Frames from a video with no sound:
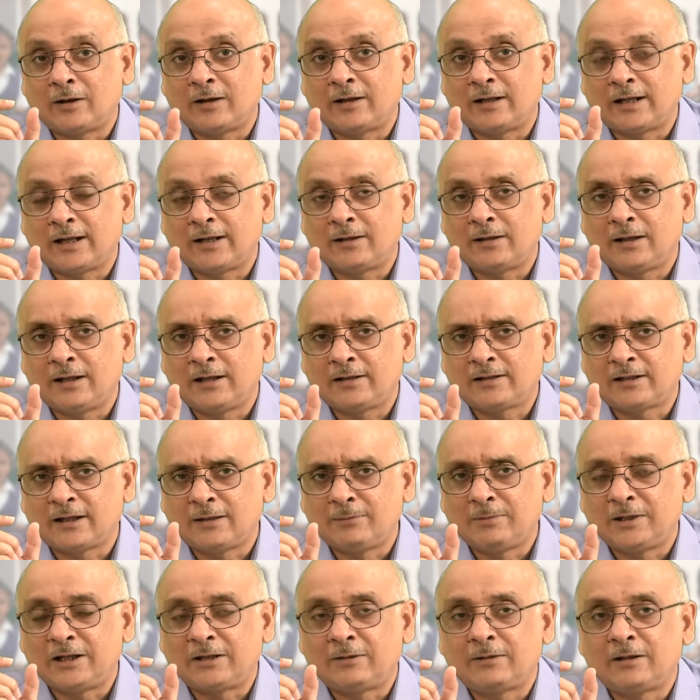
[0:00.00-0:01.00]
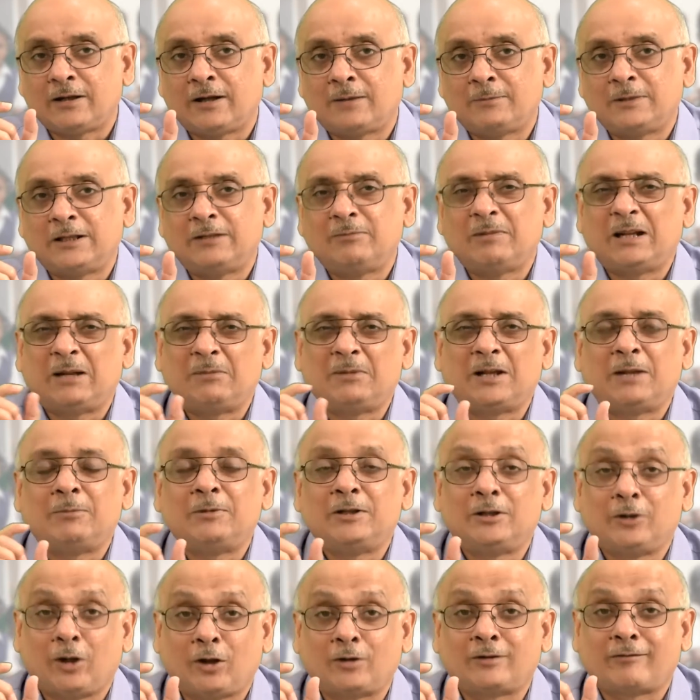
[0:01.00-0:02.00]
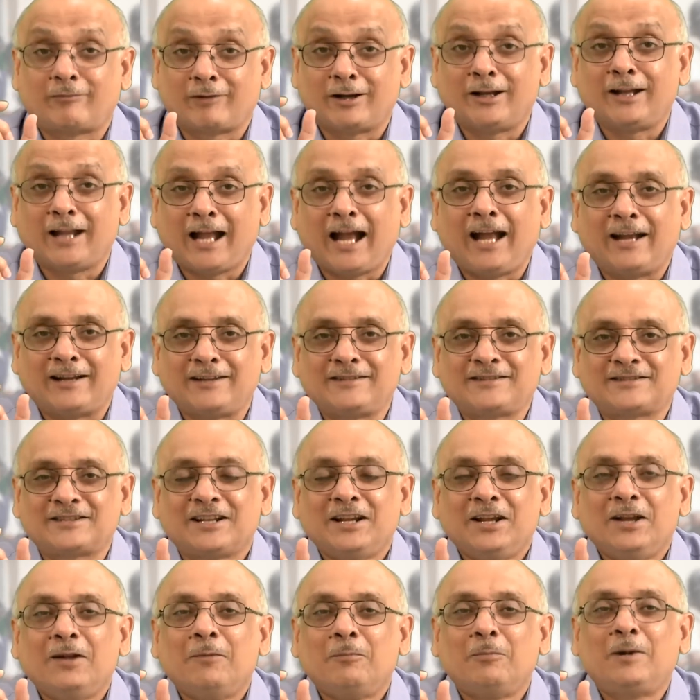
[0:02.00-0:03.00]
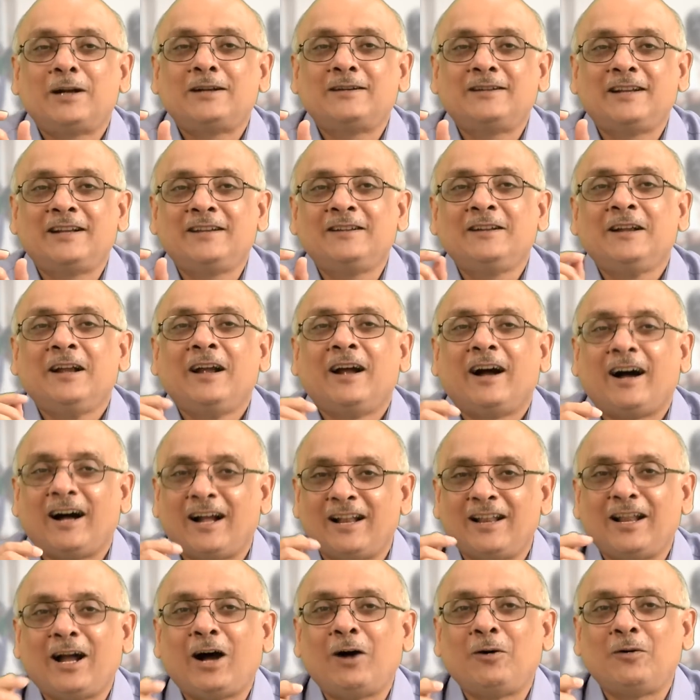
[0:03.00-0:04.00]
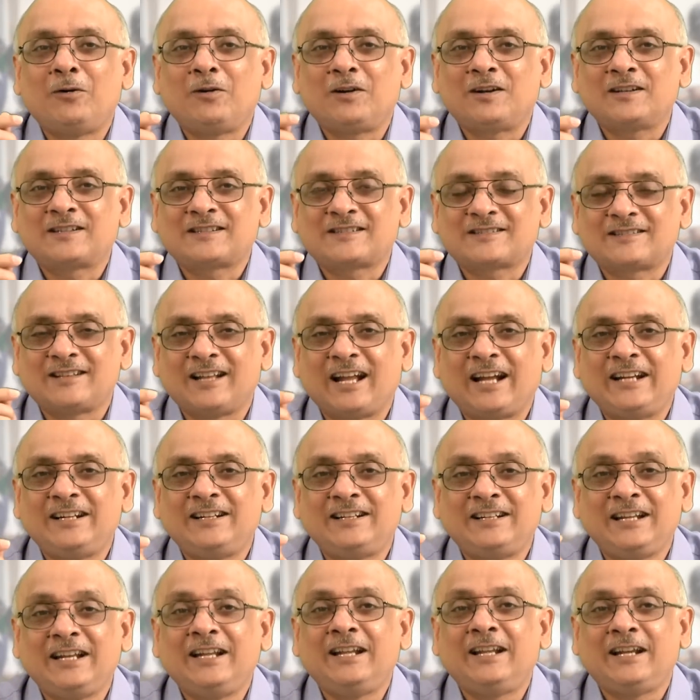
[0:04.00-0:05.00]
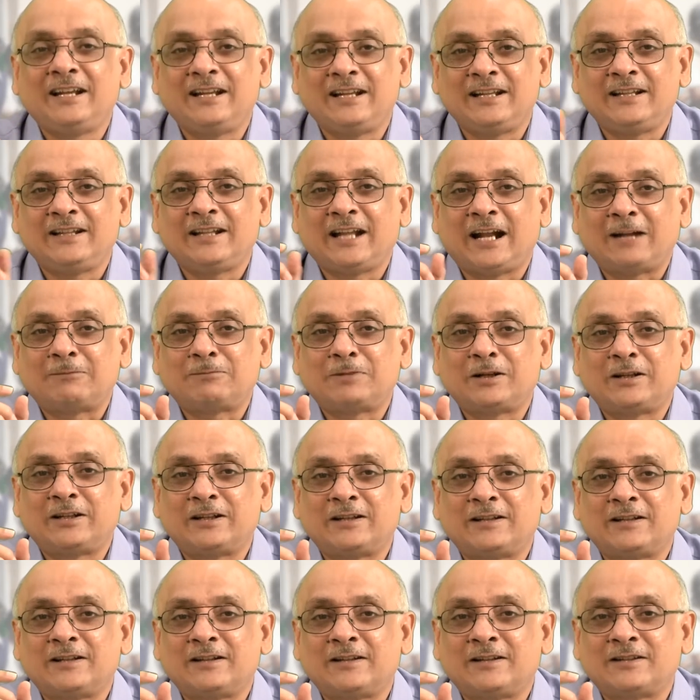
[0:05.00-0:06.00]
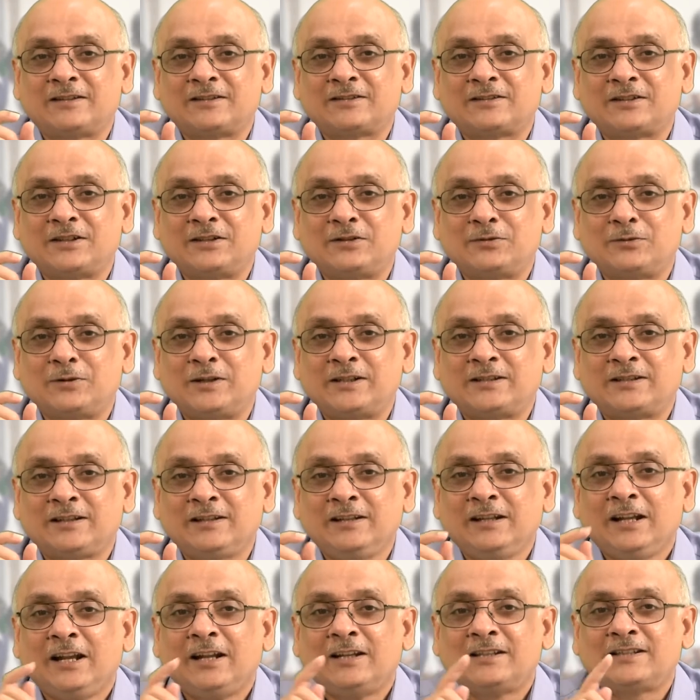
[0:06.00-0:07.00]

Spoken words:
a little bit. I mean not relax, but then allow a slight delay in that particular situation.